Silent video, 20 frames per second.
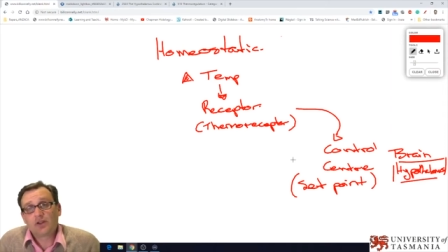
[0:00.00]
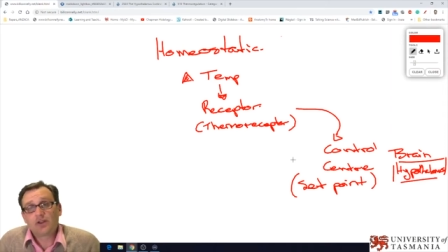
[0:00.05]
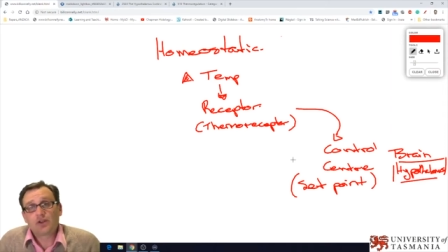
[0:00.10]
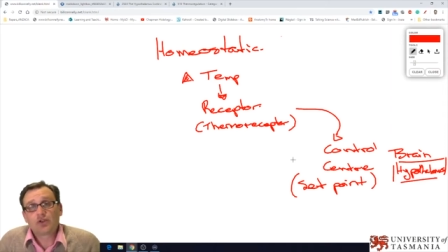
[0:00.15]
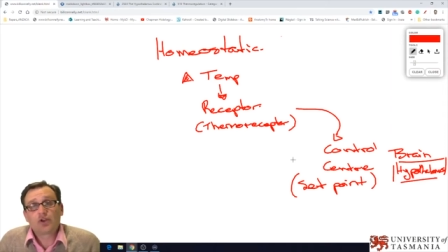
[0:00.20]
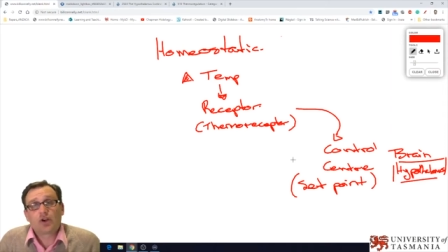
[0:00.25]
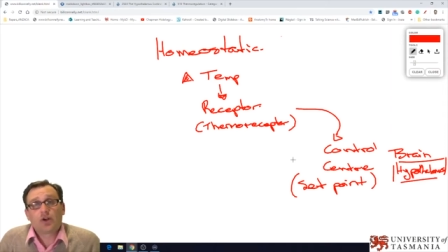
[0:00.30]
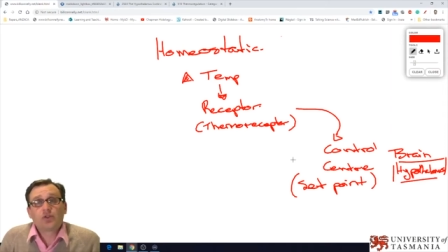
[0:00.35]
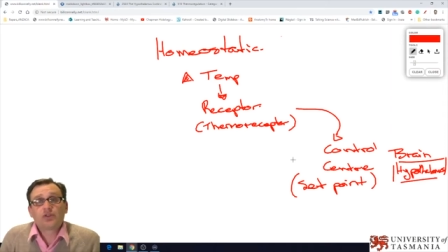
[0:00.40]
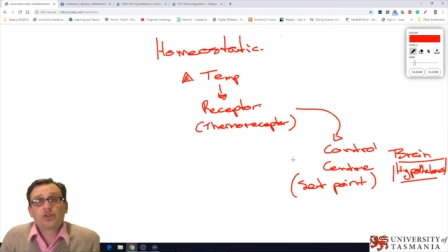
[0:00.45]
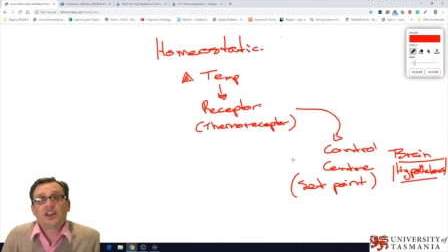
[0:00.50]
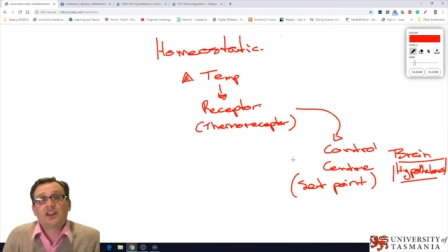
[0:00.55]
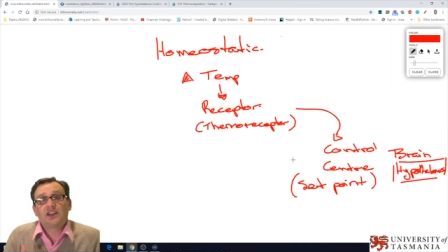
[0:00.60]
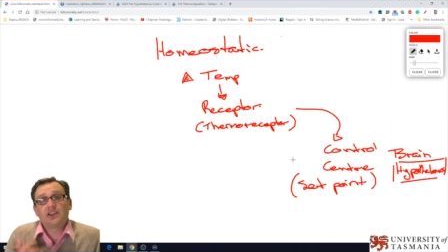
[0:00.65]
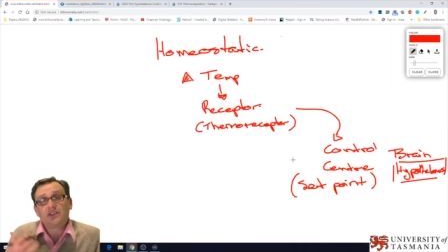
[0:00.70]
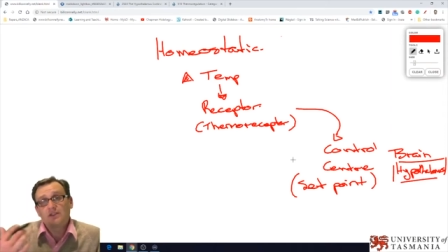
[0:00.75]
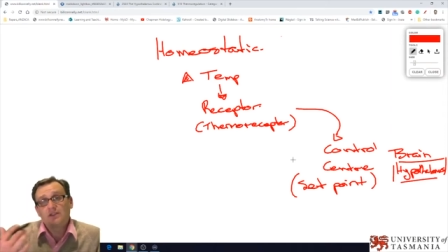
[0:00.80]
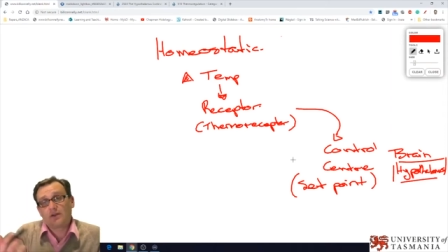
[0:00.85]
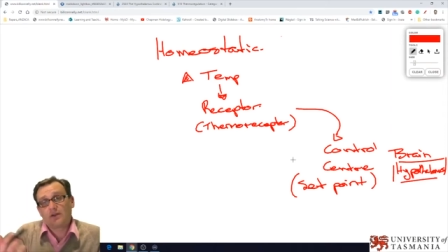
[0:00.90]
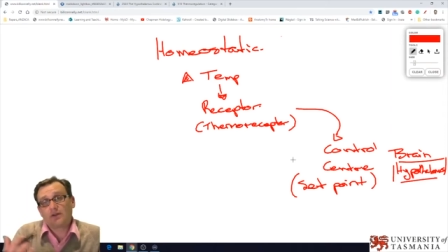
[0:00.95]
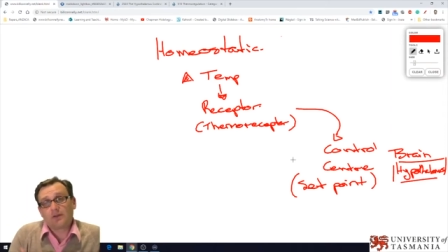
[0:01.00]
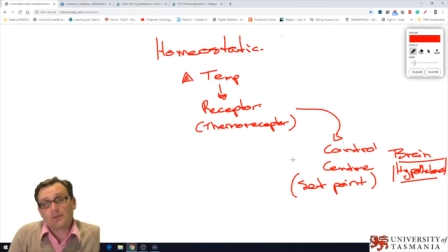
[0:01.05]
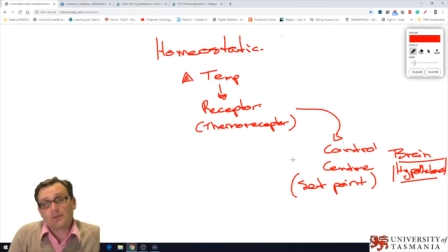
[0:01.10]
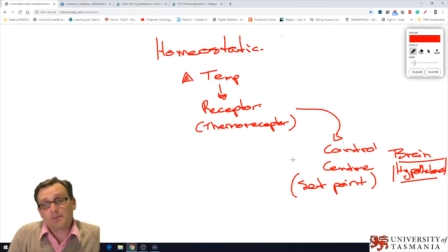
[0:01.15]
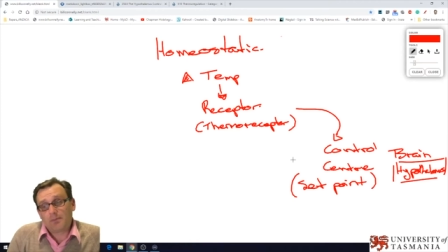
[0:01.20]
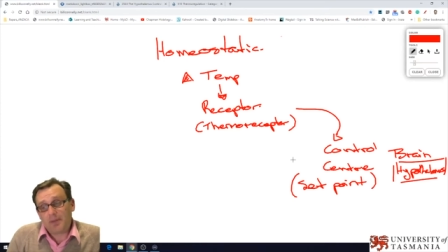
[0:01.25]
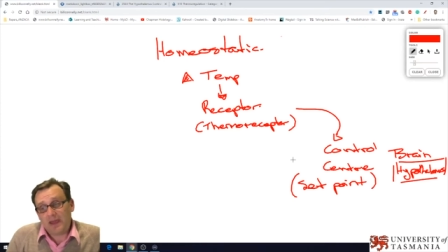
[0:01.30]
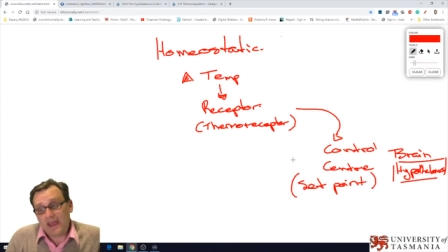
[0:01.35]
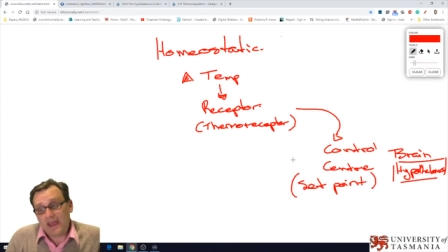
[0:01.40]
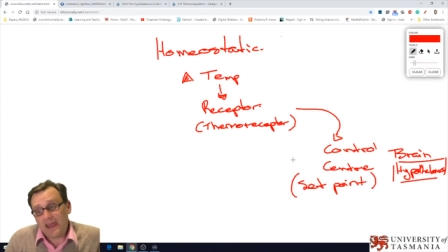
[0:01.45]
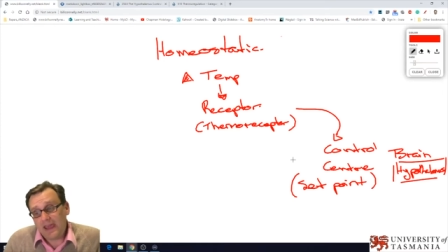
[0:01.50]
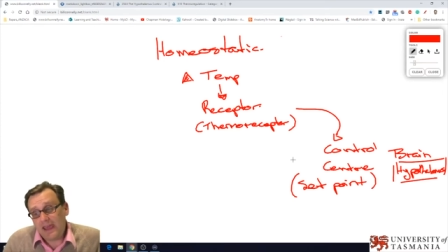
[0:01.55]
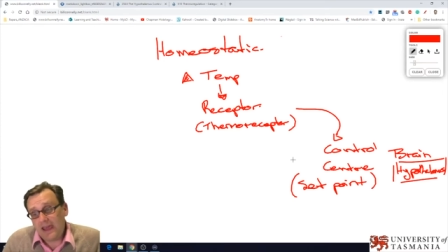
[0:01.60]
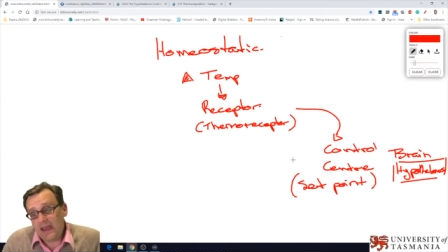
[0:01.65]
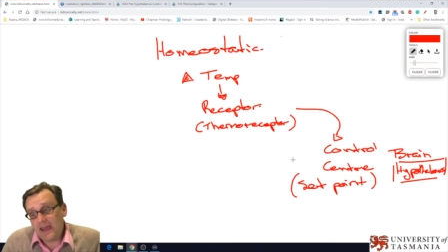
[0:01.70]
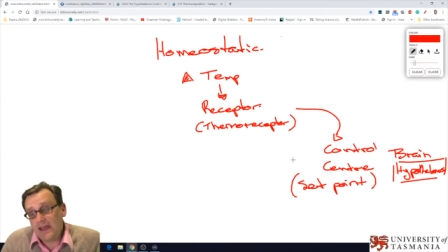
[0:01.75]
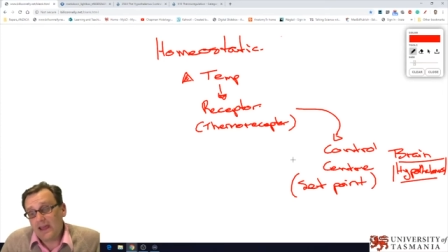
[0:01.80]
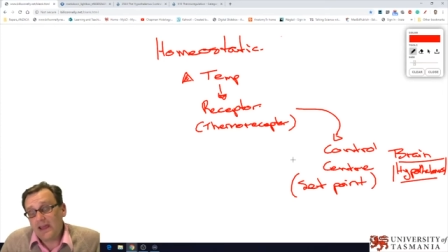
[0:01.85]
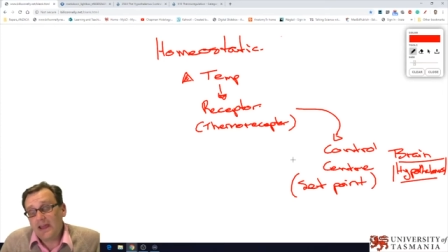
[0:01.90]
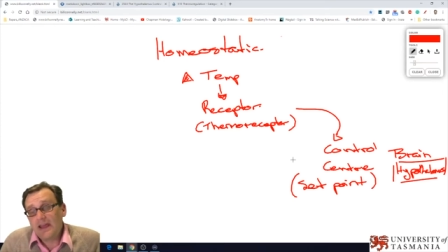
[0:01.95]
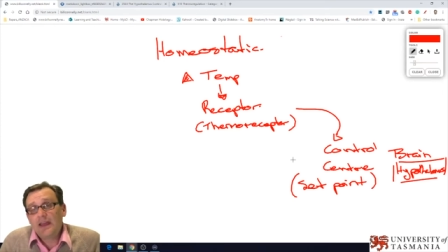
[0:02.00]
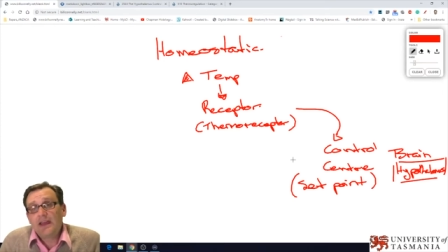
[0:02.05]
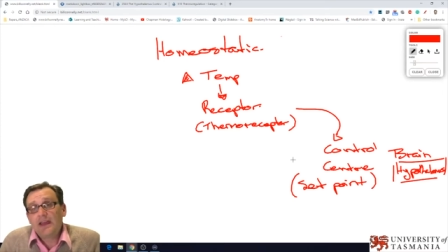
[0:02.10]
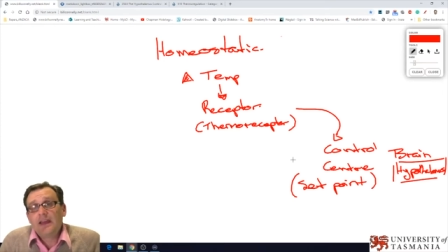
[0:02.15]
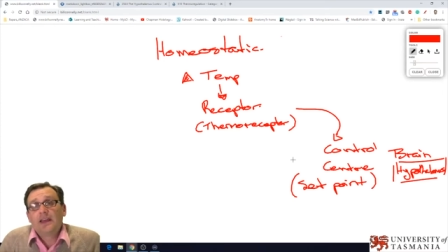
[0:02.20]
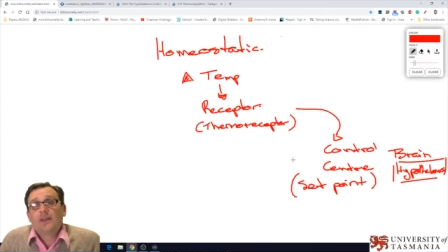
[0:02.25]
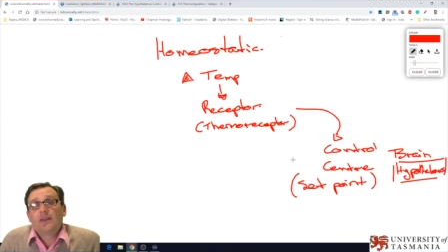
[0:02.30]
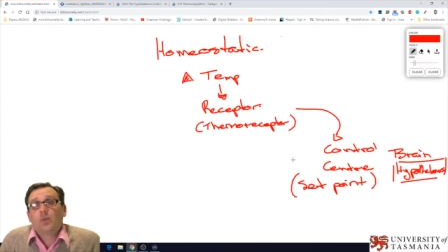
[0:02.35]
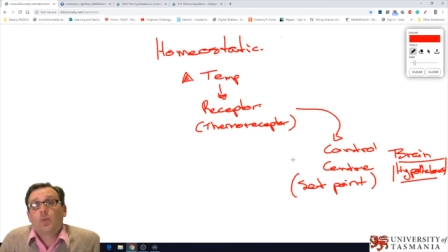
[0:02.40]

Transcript: So the control center is going to compare